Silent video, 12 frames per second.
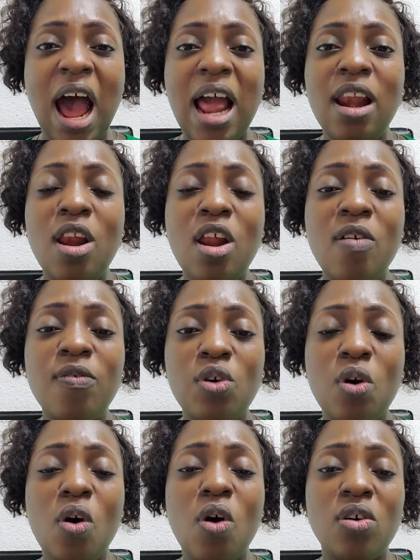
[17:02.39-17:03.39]
I love
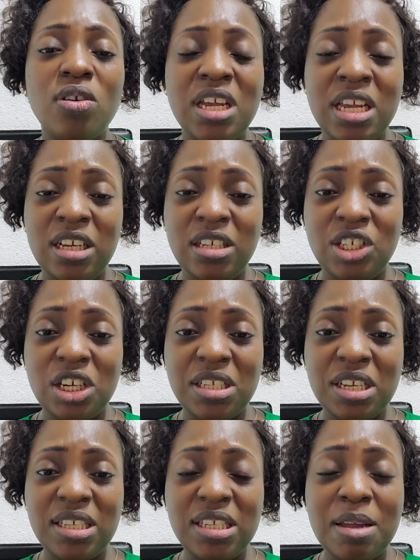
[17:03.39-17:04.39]
you all in
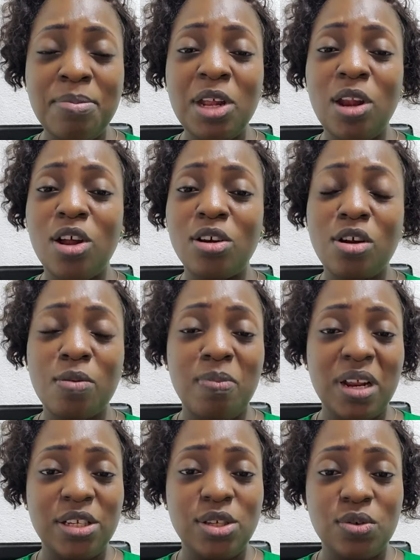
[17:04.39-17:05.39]
Jesus' name. The Lord God
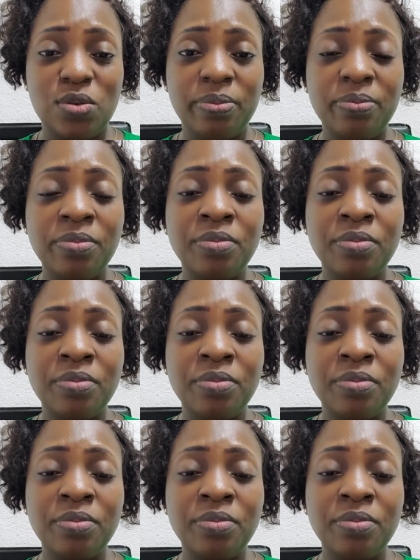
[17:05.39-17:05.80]
bless you.